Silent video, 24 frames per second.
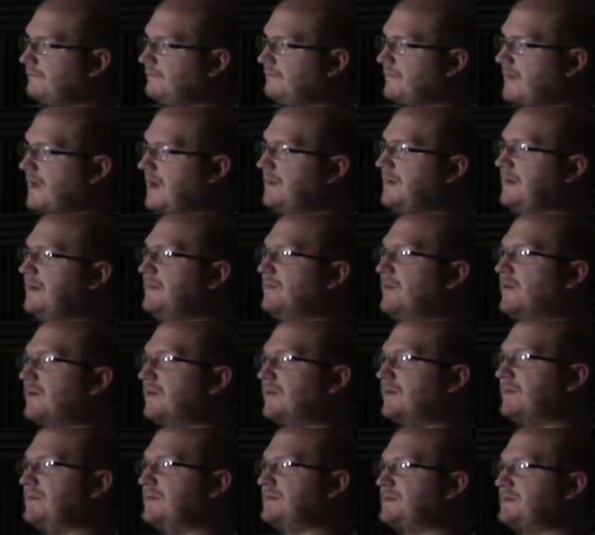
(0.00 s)
I mean,
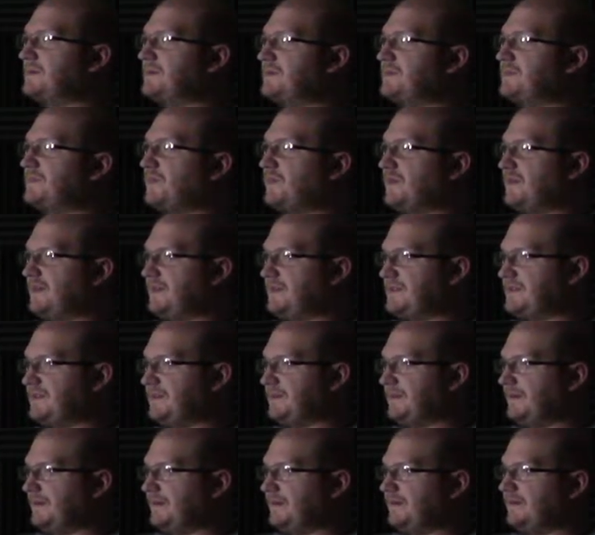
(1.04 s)
Morrowind's was pretty
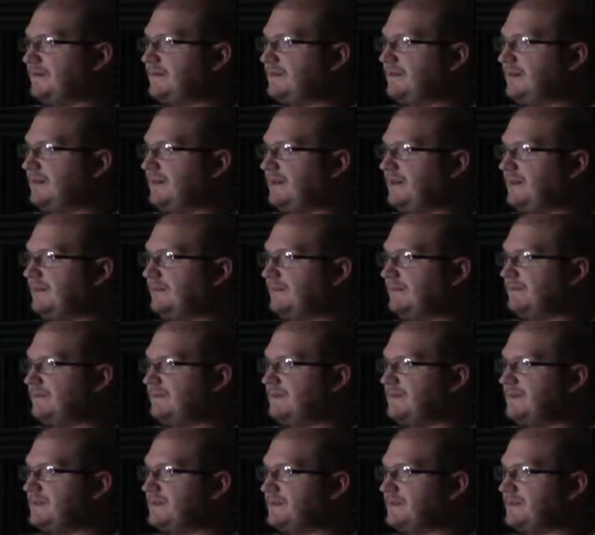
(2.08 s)
similar. Um, mm, yeah, so